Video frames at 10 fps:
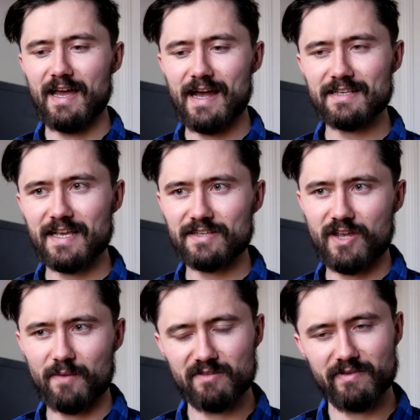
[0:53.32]
As has
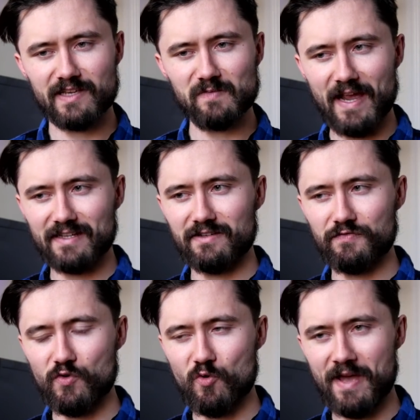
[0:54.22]
come to be expected
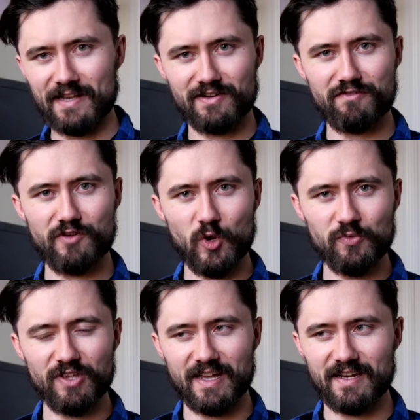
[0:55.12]
for Pixar
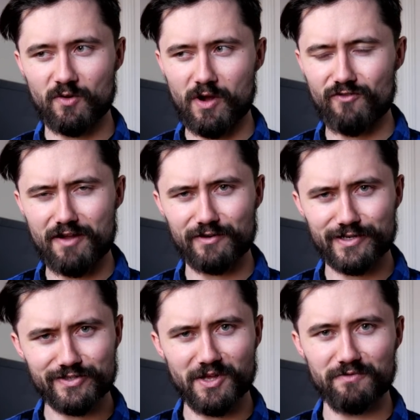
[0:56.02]
films, and quite rightfully
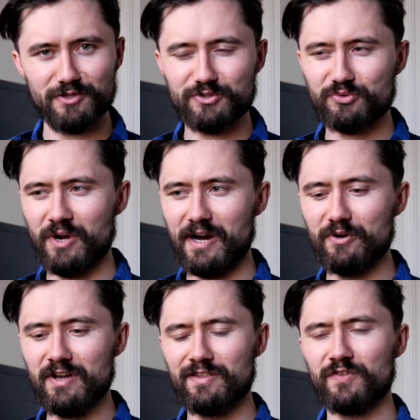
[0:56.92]
deserved as
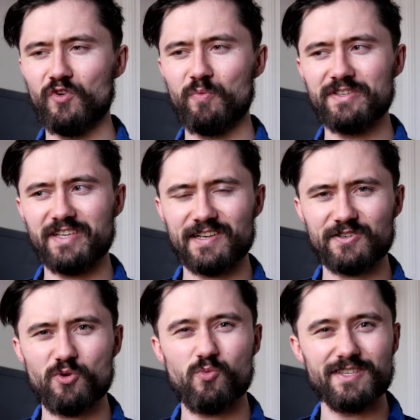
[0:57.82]
well, this film is
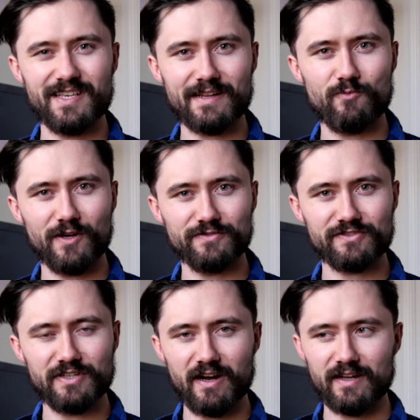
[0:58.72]
exquisitely well
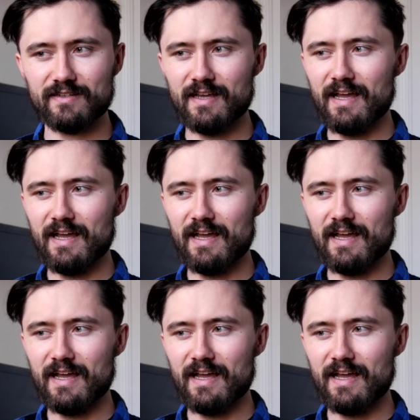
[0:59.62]
designed.